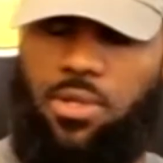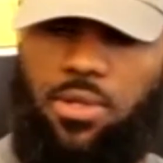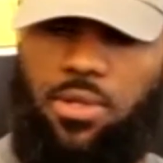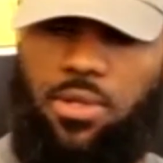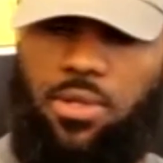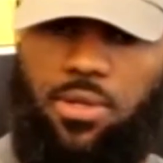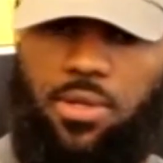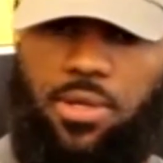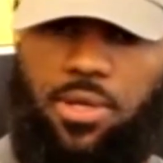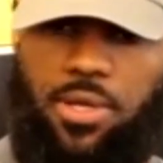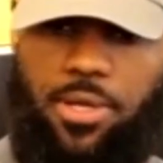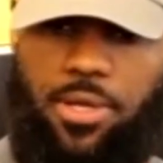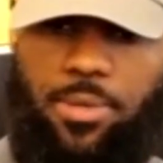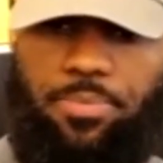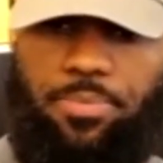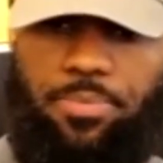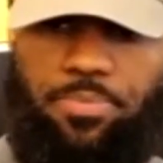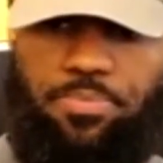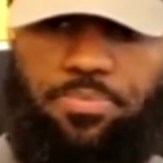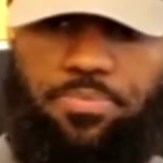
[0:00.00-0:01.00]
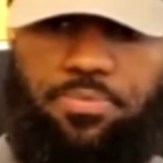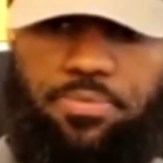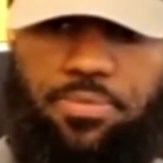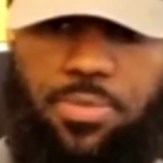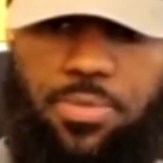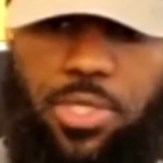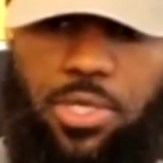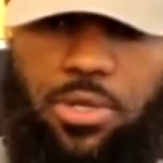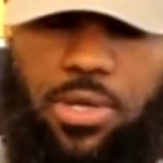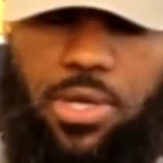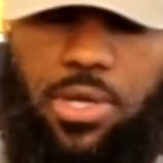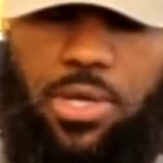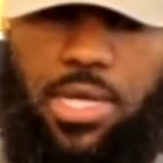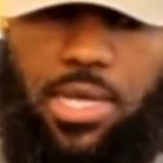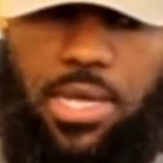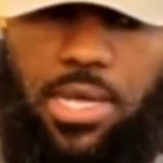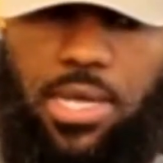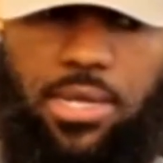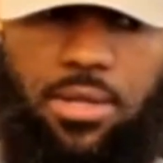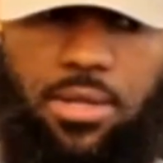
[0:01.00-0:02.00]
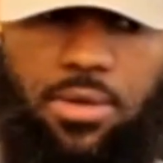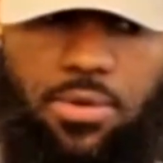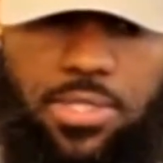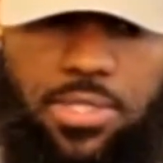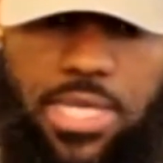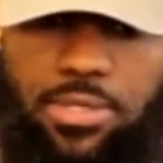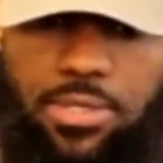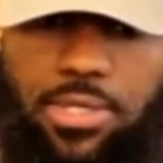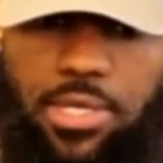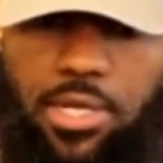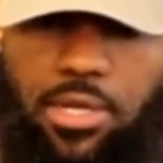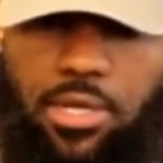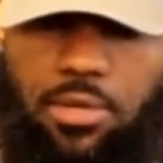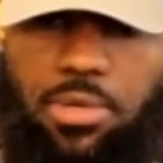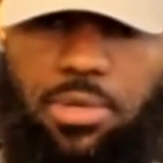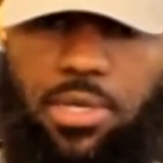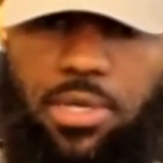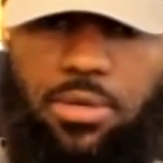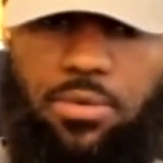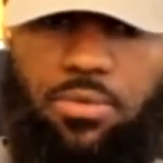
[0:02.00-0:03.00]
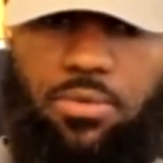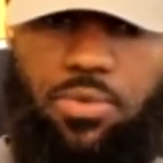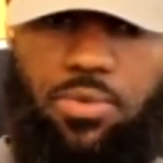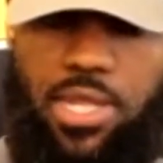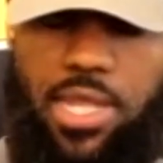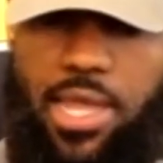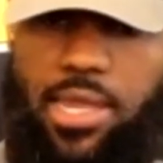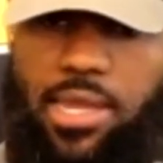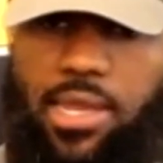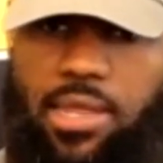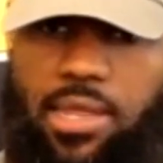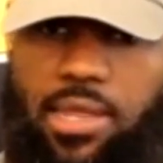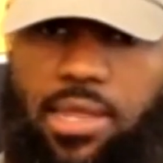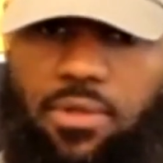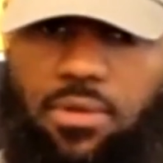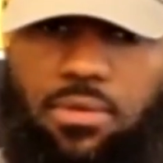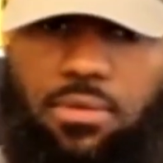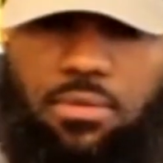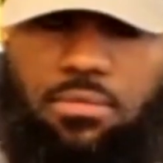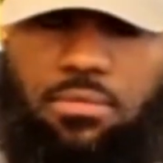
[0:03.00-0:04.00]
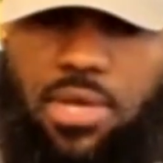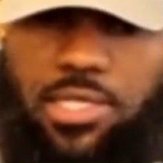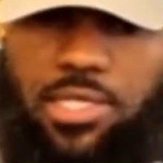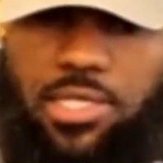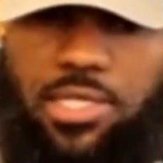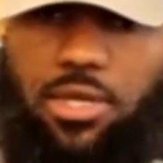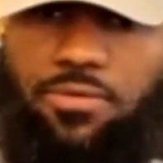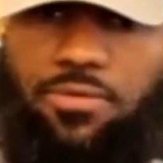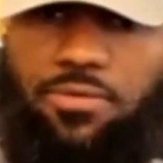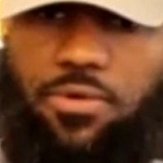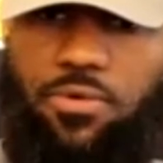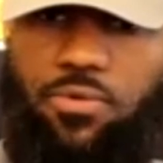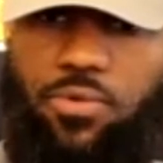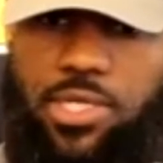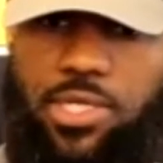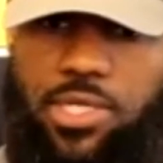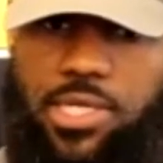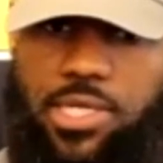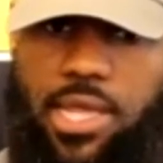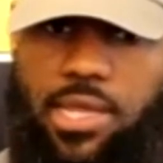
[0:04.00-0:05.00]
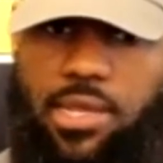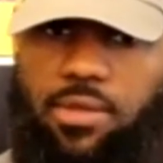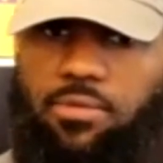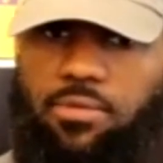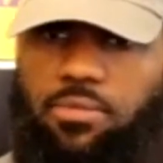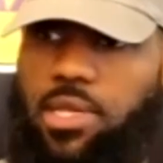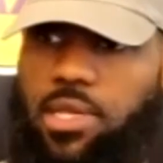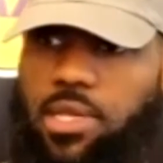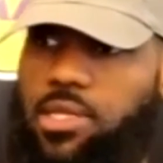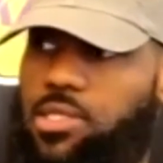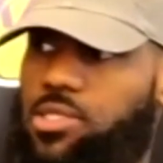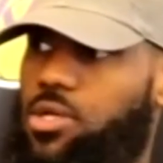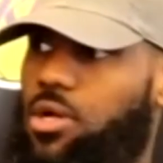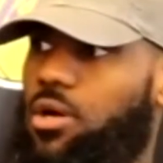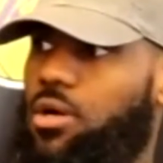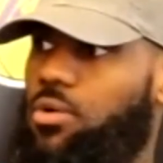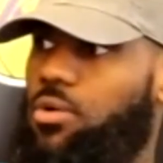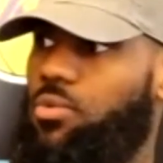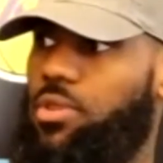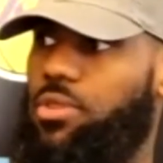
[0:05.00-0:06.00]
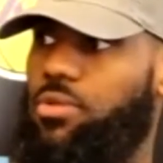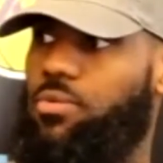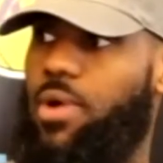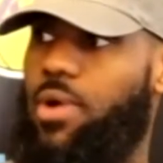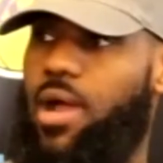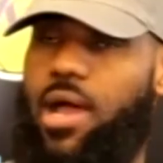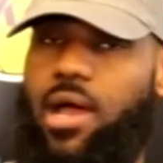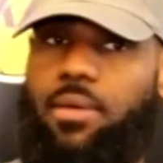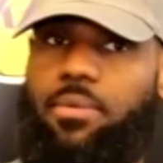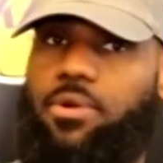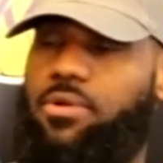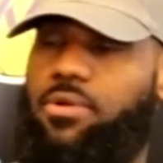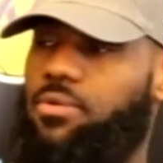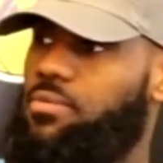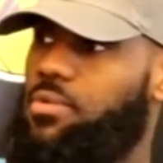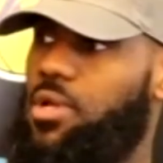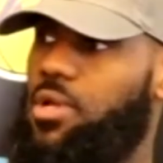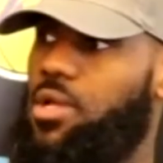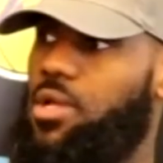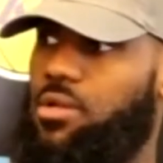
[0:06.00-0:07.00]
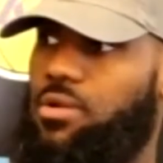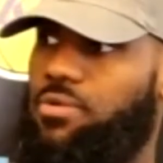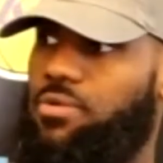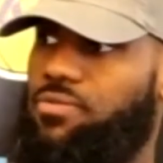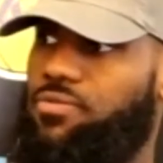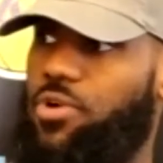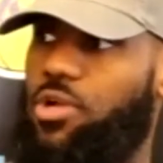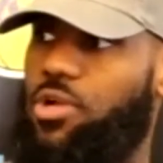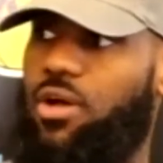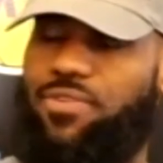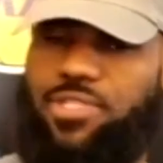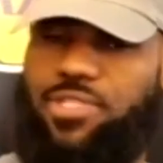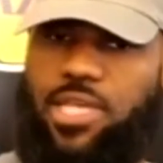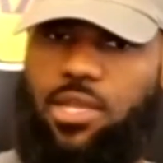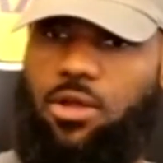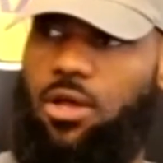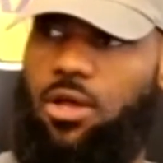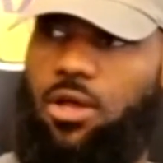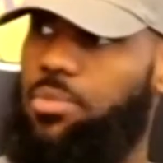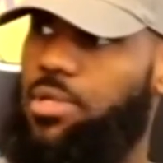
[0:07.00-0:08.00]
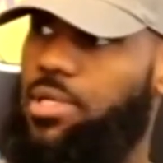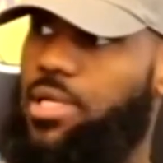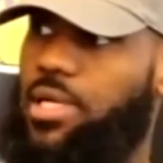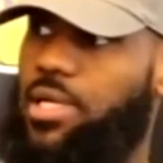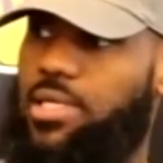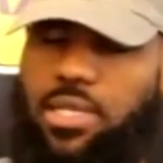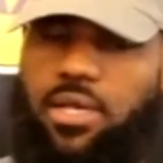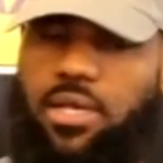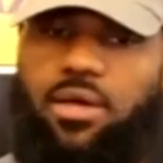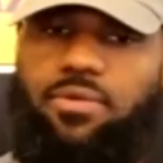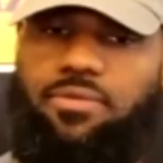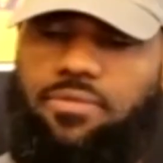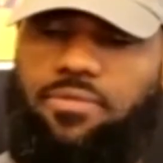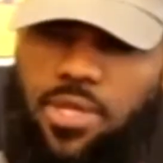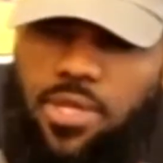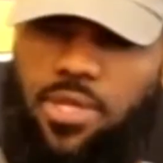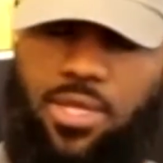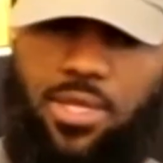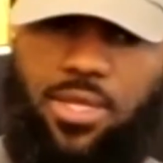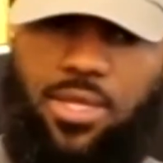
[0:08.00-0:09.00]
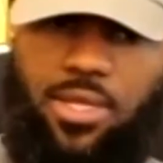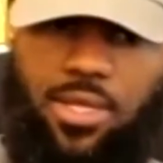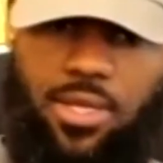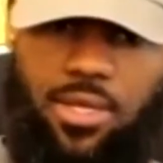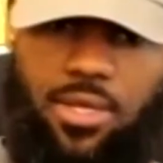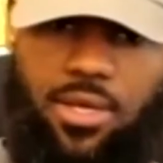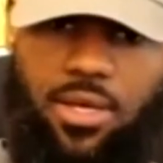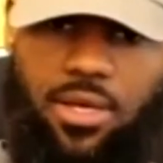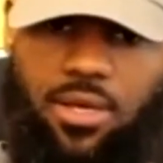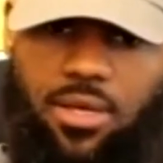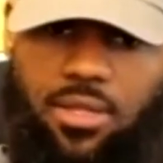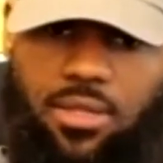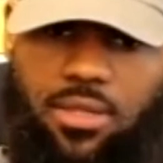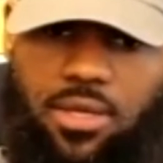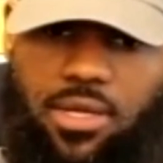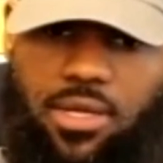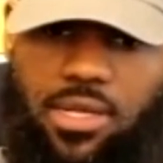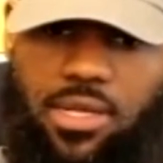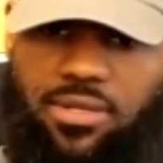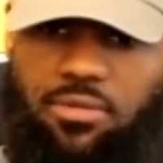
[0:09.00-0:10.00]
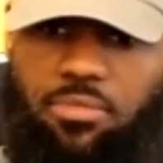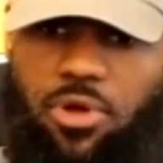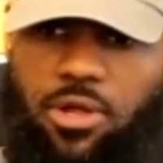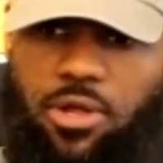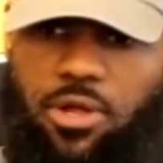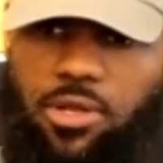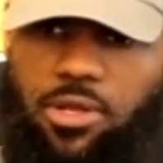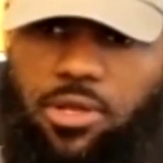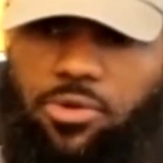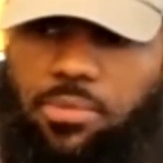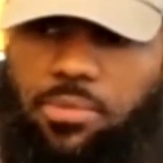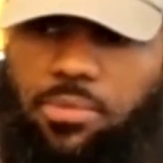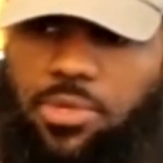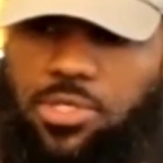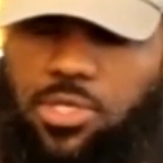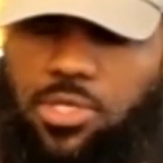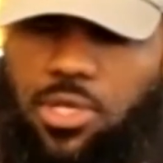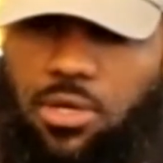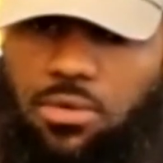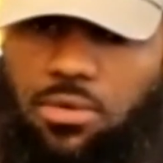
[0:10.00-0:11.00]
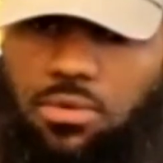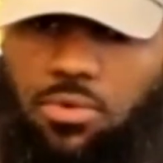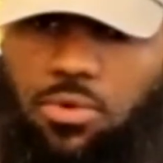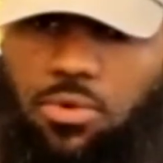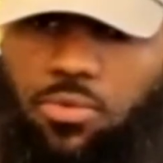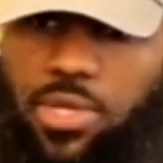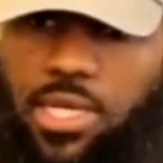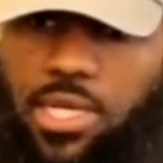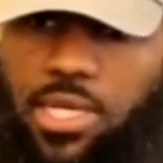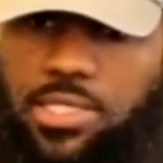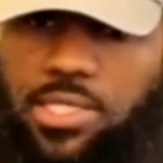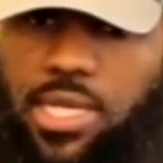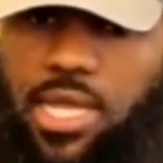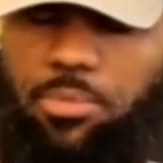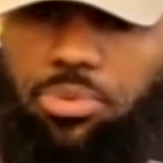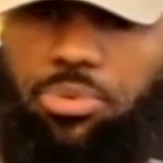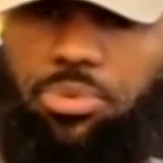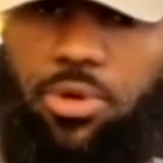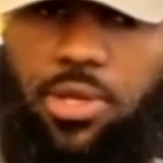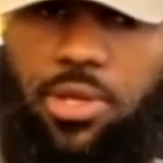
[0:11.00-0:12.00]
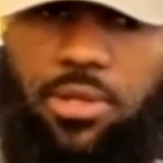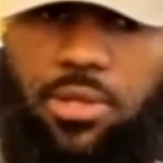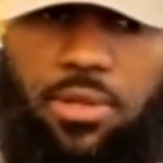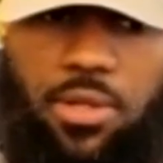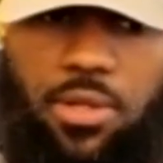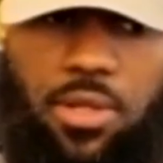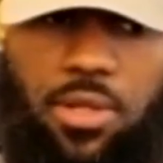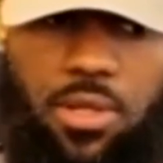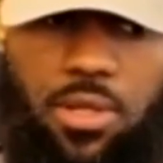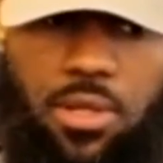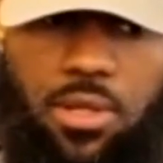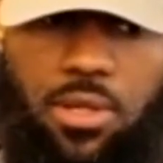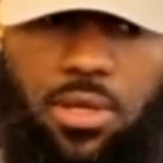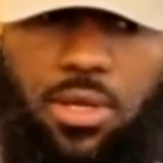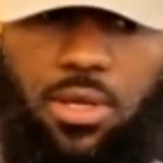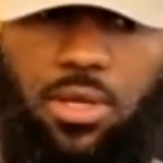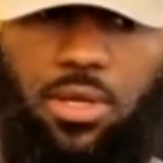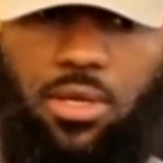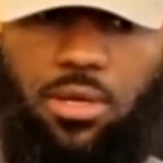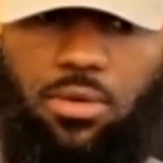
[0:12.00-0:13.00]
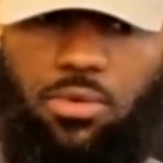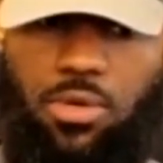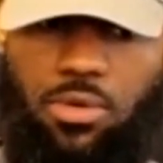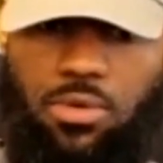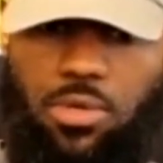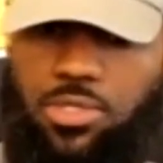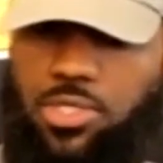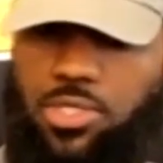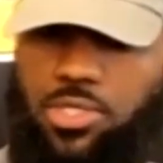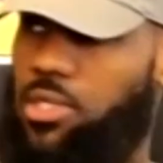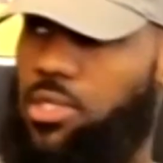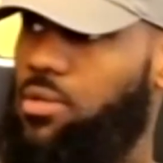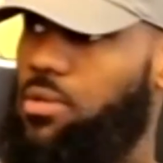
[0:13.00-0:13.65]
you know, I know it's out there, but we can't even, myself and Rich can't even begin to talk with Rob or the front office at all because of the collective bargaining agreement. So when we get to that point, we'll see.